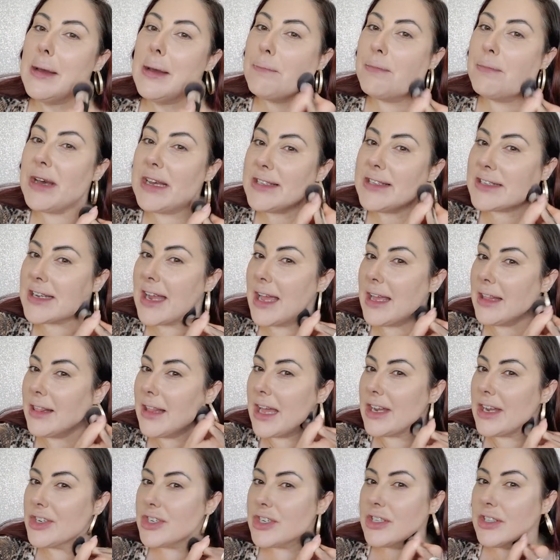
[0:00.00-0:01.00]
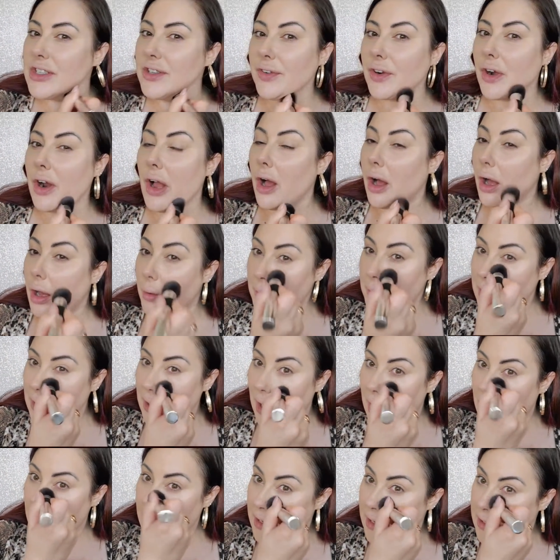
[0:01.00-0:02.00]
Best eyelashes for almond
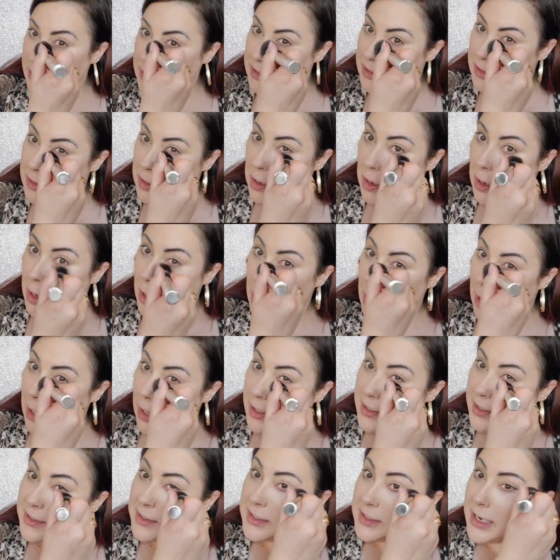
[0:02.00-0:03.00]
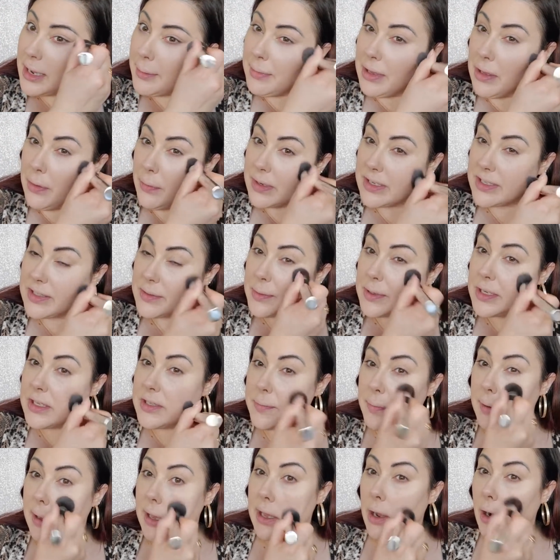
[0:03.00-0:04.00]
eyes, Demi
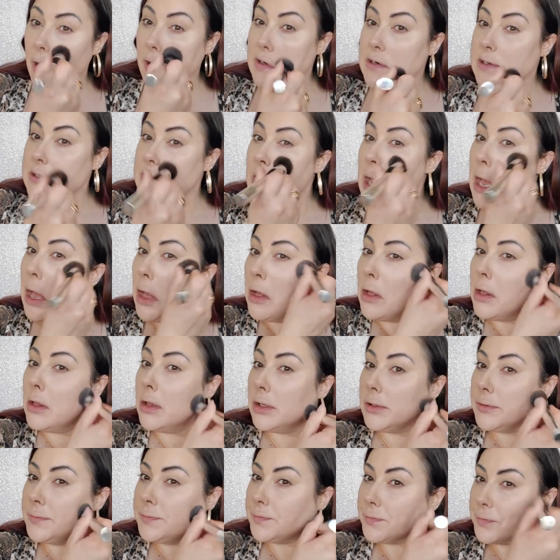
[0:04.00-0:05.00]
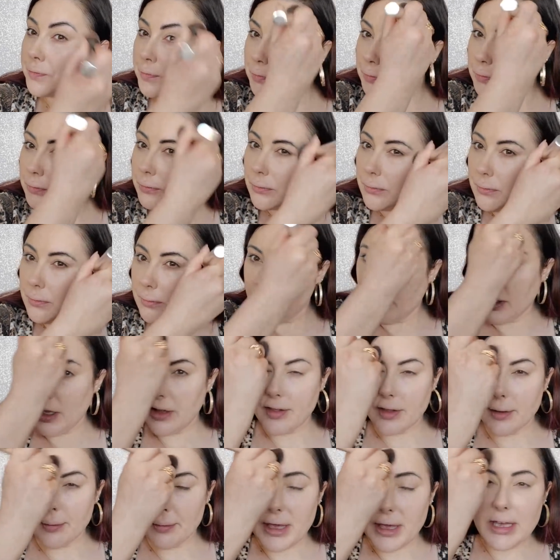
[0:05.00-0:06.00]
Wispies by Ardell,
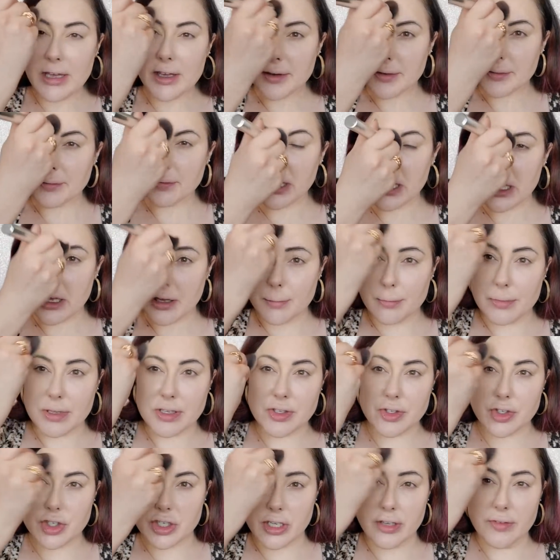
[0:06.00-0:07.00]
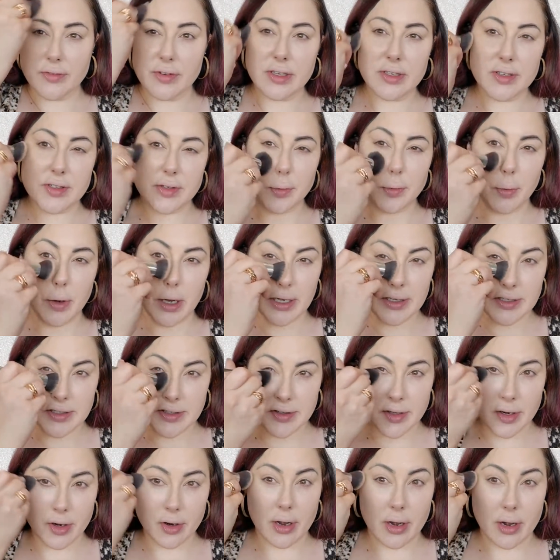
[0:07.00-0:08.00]
the Makeup Geek Mischievous
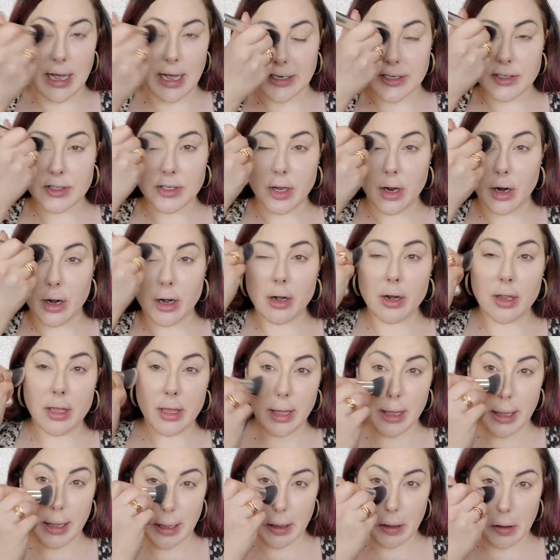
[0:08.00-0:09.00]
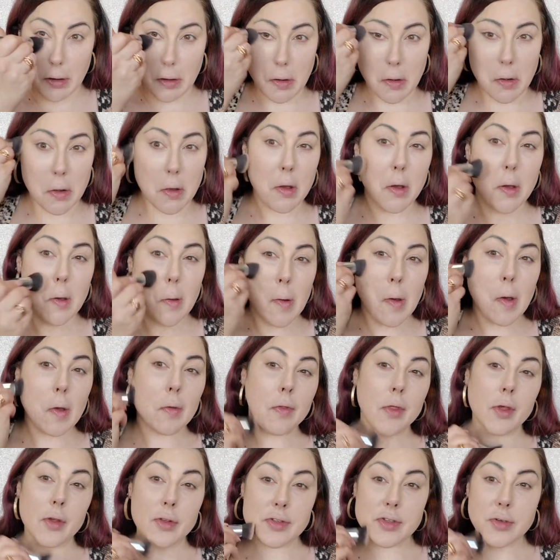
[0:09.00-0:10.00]
ones that are at Target.
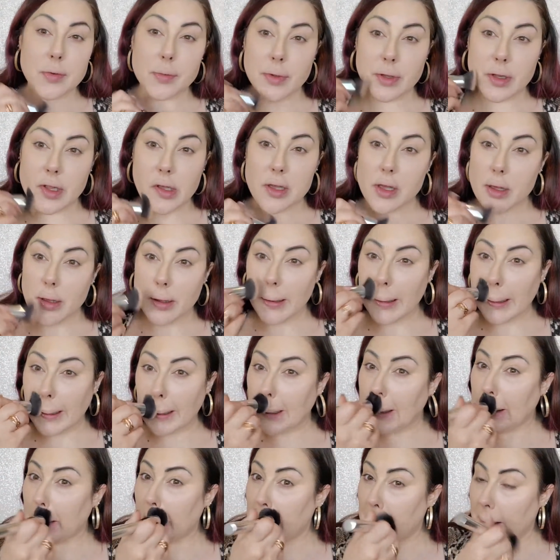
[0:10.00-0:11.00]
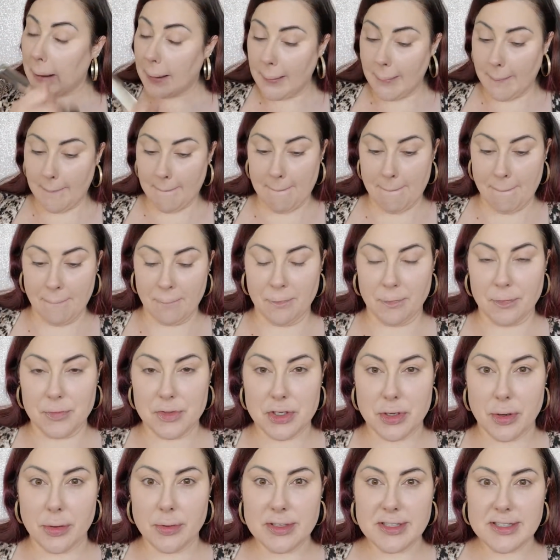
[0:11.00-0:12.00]
Those are really good.
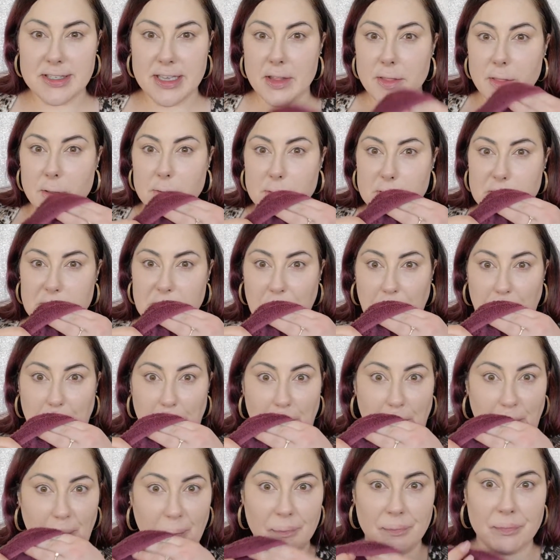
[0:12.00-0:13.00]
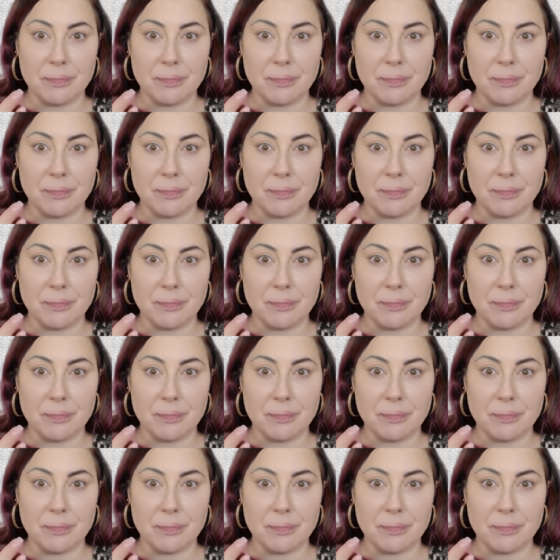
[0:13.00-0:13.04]
So I would say those two.